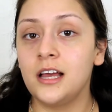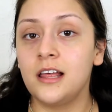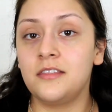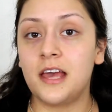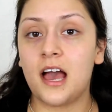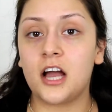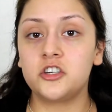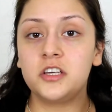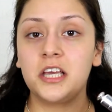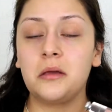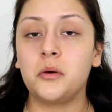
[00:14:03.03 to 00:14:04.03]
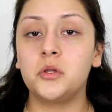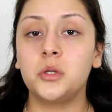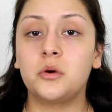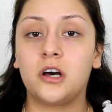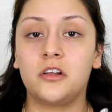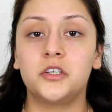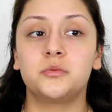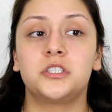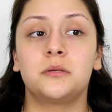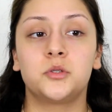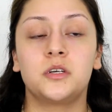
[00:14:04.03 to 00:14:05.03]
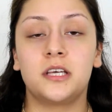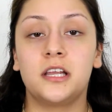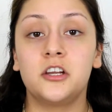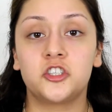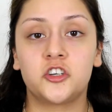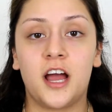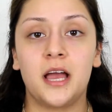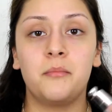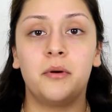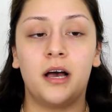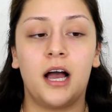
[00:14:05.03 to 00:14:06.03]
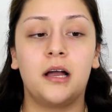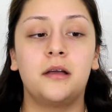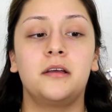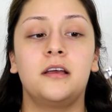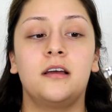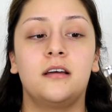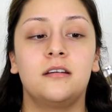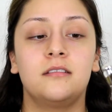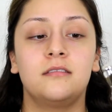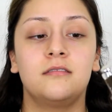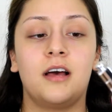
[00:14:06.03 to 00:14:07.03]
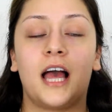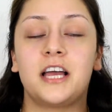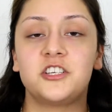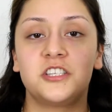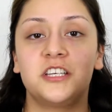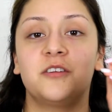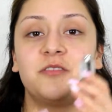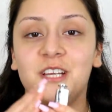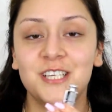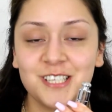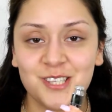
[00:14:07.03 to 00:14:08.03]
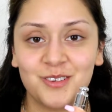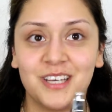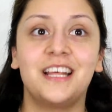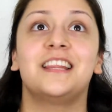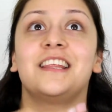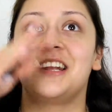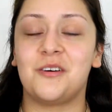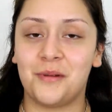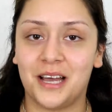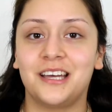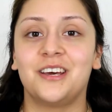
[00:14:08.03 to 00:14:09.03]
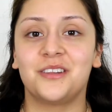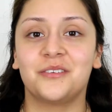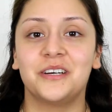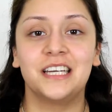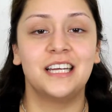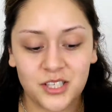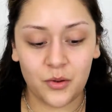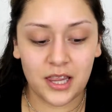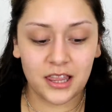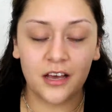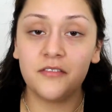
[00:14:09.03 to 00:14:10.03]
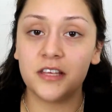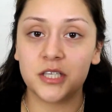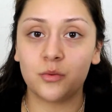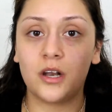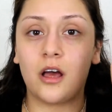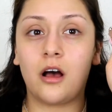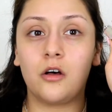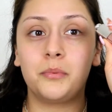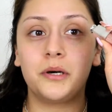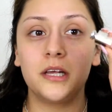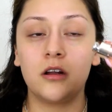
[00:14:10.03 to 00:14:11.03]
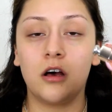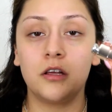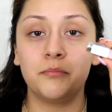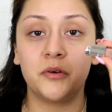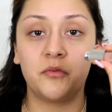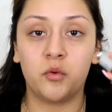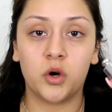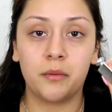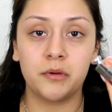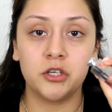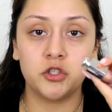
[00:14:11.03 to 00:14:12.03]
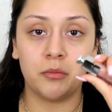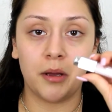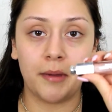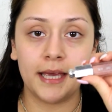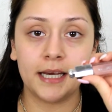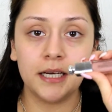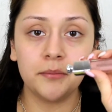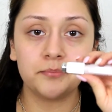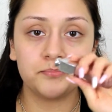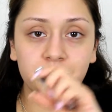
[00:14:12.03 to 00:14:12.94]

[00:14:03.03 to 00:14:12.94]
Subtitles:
They actually came out with new colors, which I'm so excited to try, but I just need to finish this one and then I'll buy another one. So I love this one. I'll put it on before I'm gonna do my makeup.